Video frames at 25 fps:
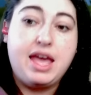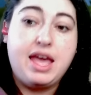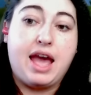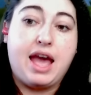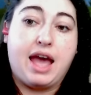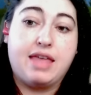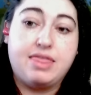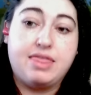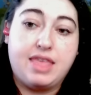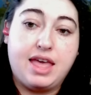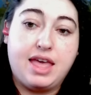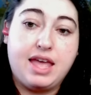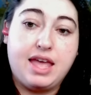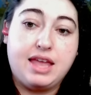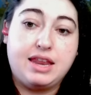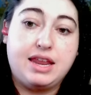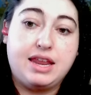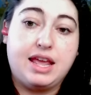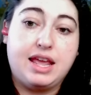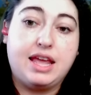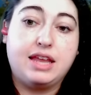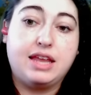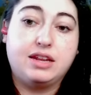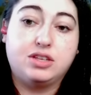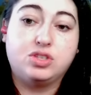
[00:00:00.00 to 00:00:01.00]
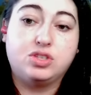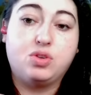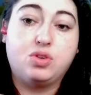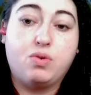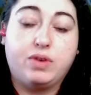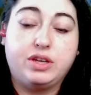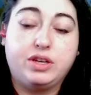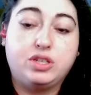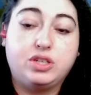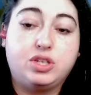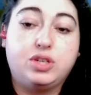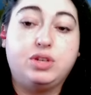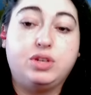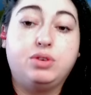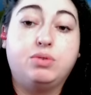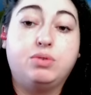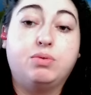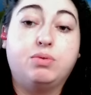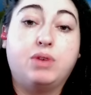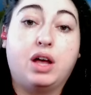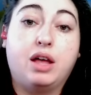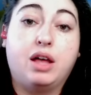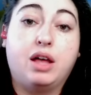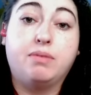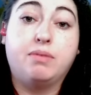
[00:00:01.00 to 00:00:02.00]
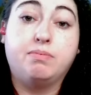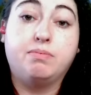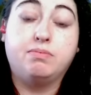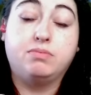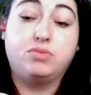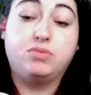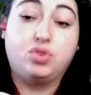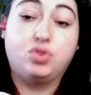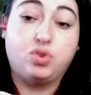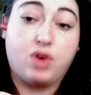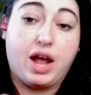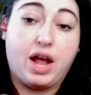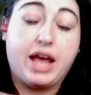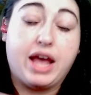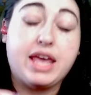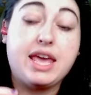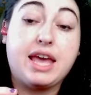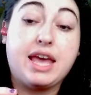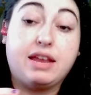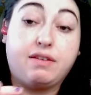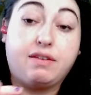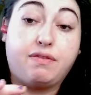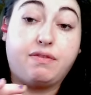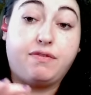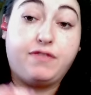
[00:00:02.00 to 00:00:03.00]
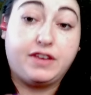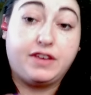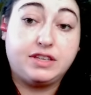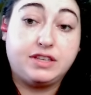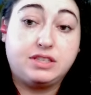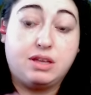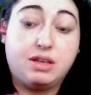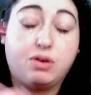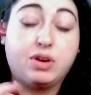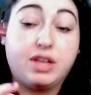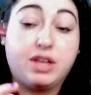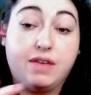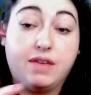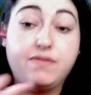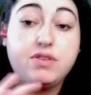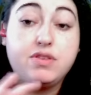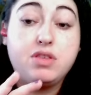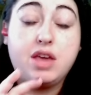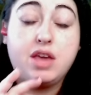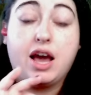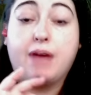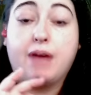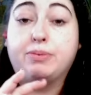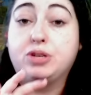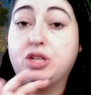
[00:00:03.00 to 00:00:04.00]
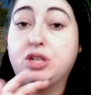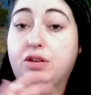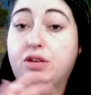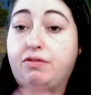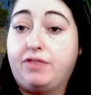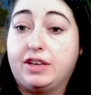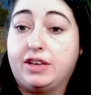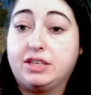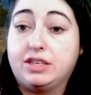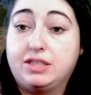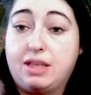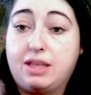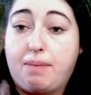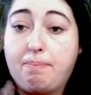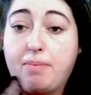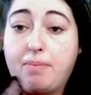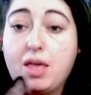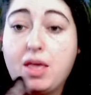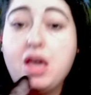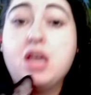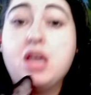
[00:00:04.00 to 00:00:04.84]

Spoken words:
and then it is going to try and fix it, or give you the option to fix them.